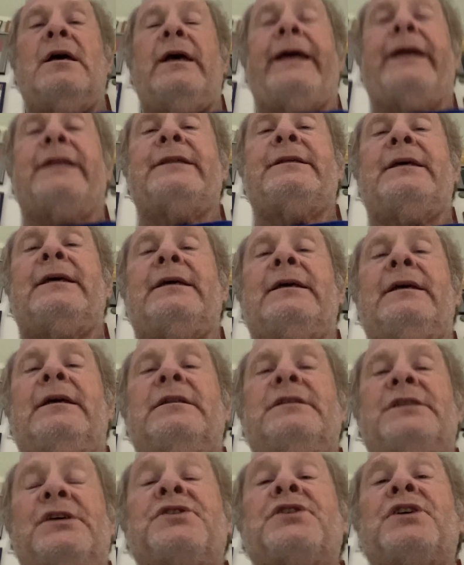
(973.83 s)
And
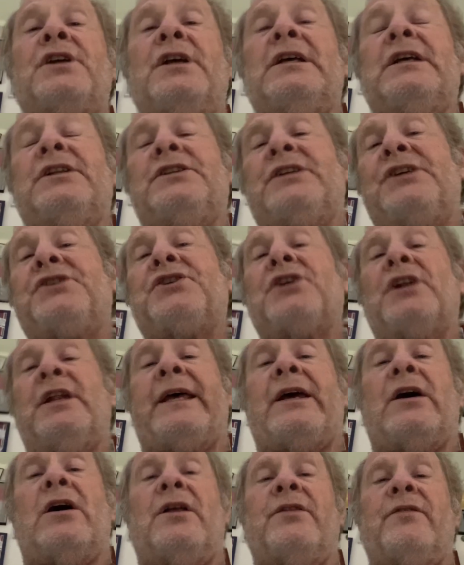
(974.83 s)

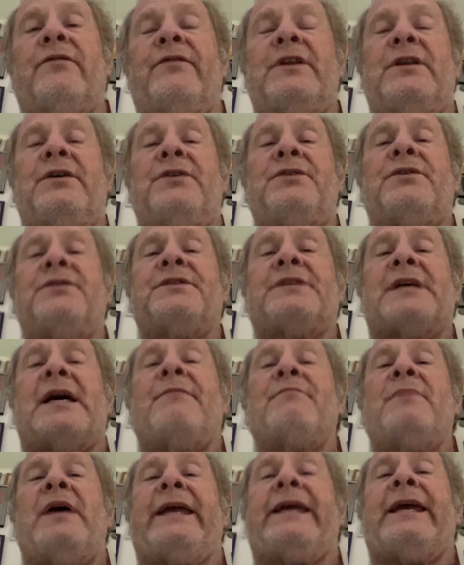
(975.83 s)
additionally, all the videos
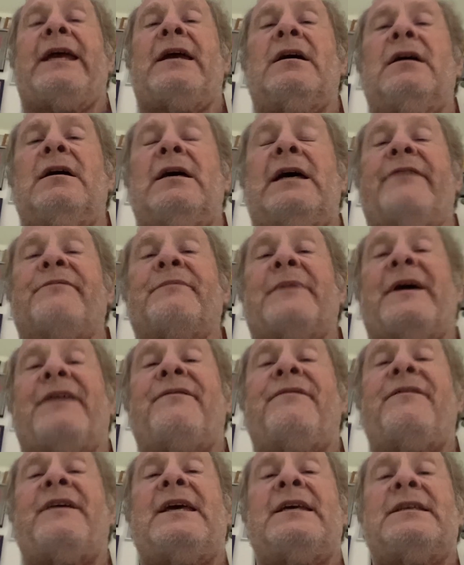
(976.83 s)
I'm making have my
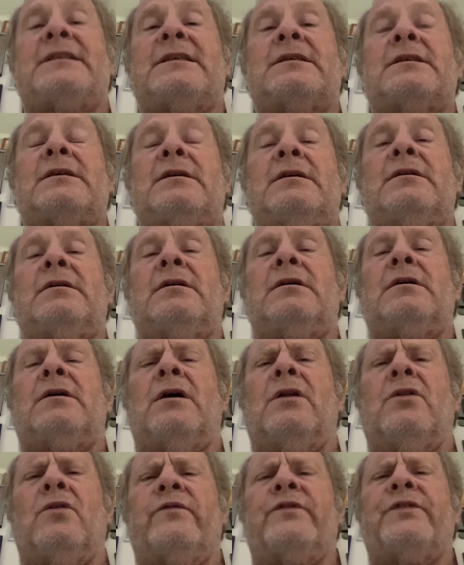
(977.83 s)
face
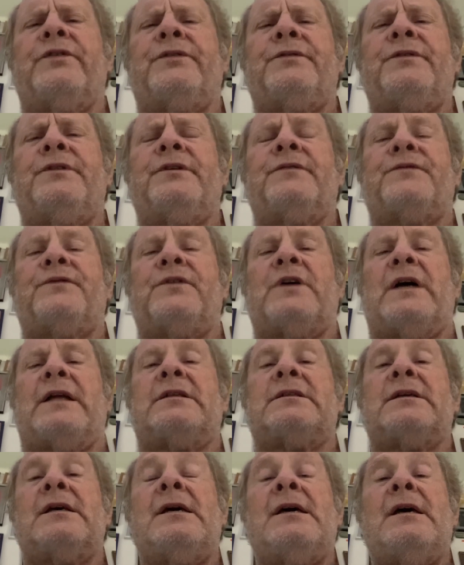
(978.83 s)
all over the
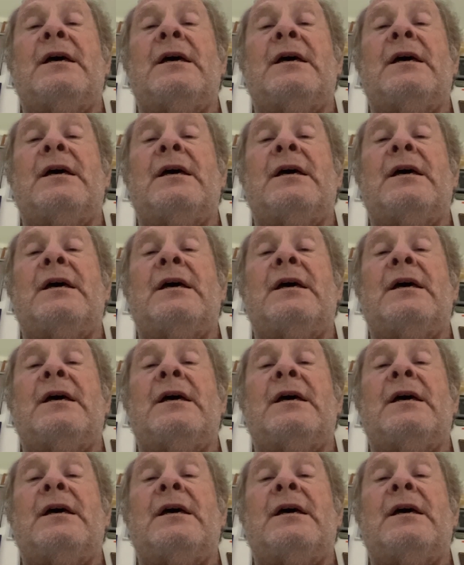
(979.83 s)
front.